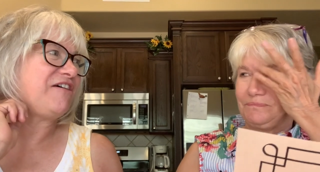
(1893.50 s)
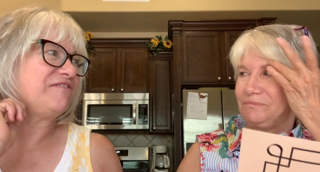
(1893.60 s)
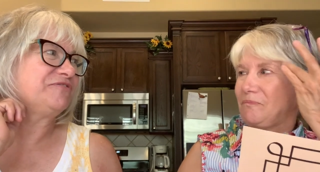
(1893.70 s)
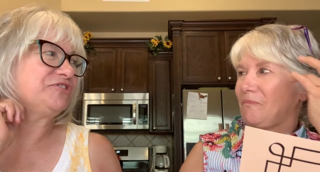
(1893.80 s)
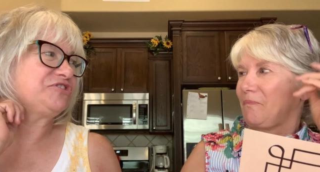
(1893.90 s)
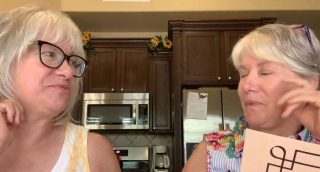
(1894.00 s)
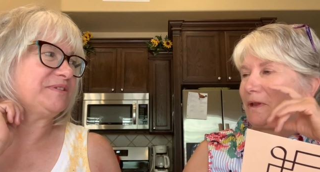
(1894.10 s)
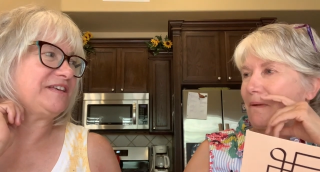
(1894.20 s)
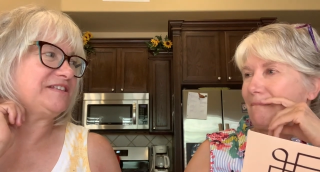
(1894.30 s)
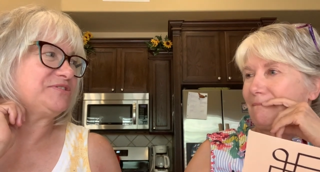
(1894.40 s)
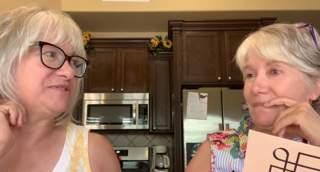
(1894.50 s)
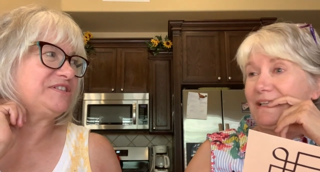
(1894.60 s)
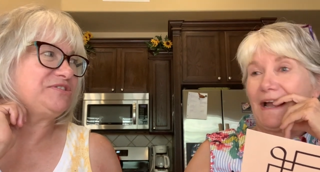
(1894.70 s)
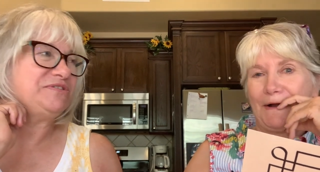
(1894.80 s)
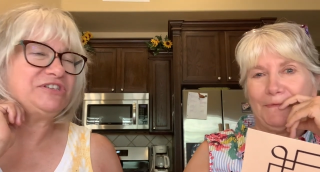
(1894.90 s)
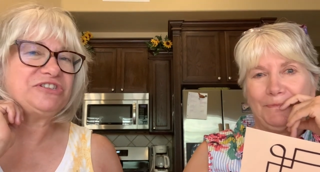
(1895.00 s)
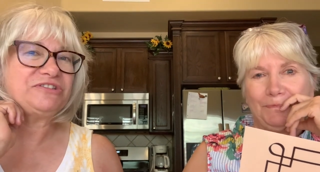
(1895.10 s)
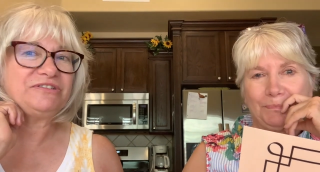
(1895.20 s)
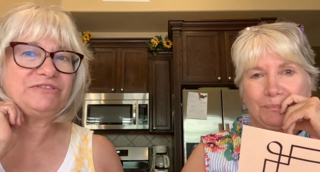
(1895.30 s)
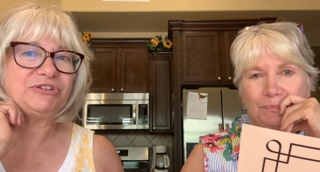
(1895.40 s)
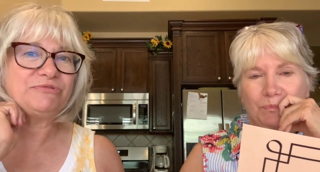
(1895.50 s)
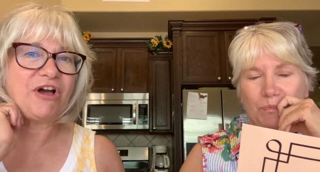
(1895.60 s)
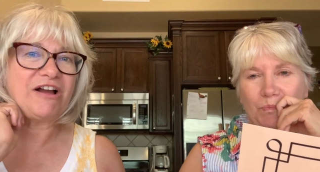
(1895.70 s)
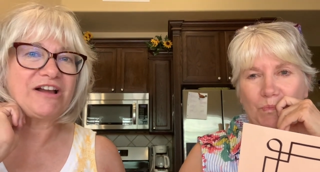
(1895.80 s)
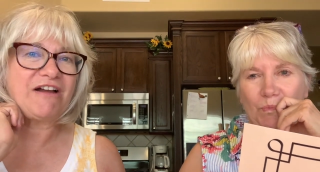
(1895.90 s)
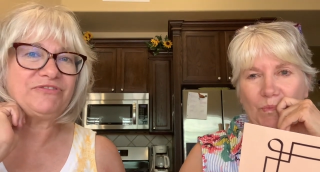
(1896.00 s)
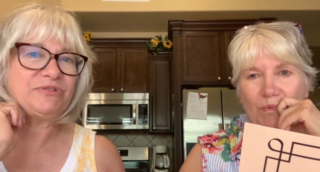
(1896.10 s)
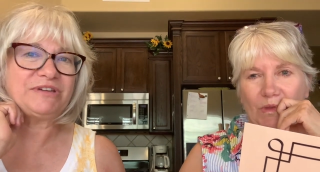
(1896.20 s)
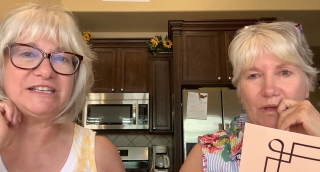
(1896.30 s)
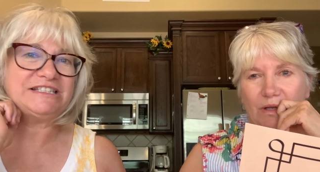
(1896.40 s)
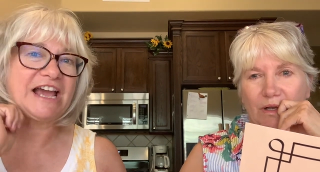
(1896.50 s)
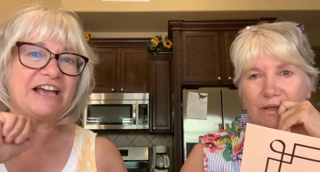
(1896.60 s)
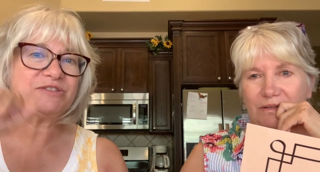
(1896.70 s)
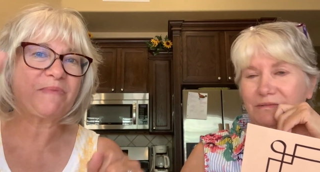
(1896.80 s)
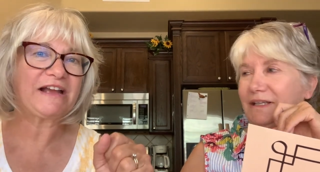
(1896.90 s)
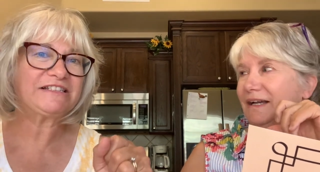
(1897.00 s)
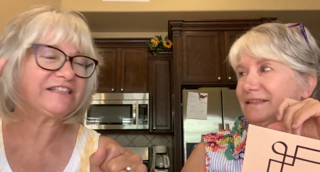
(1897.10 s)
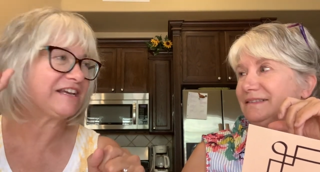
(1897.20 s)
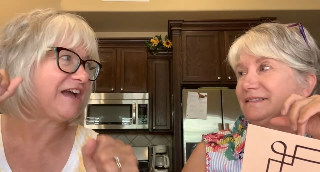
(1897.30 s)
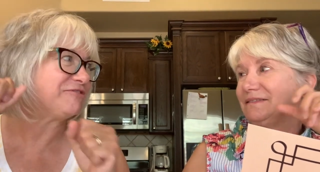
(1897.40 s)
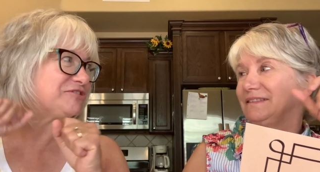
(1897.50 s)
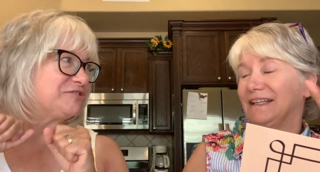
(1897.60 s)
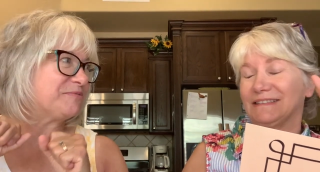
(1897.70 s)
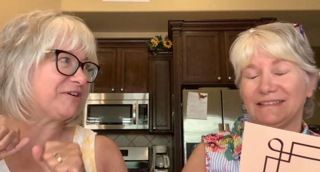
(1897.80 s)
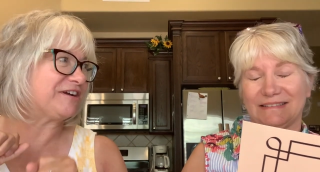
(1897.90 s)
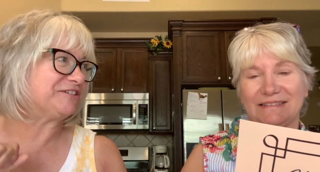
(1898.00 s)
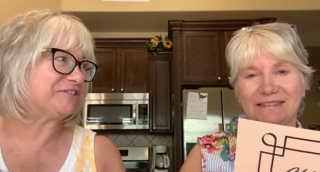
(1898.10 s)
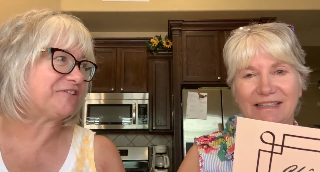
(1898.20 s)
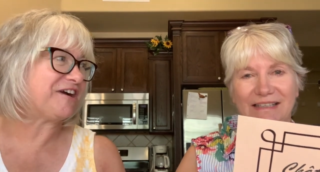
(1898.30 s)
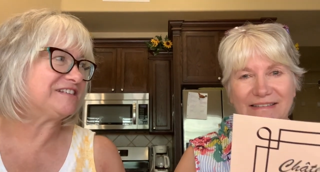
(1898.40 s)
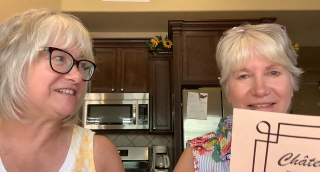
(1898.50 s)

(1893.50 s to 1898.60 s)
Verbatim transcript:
Speaker 1: all virtually. So as soon as you log off, you can dash back to the couch to work on your cross